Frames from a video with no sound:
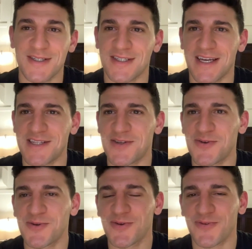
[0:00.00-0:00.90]
stay
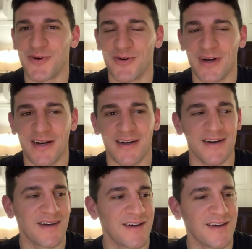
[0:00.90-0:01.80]
tuned for uh,
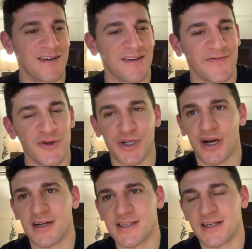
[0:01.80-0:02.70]
future
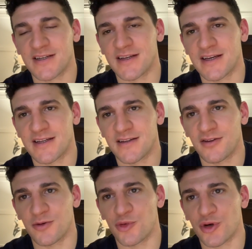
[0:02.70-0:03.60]
content and a
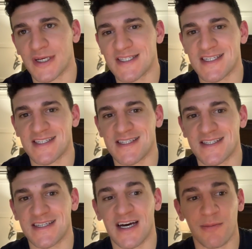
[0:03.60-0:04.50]
little more
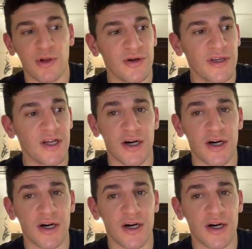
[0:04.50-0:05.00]
consistency uploading.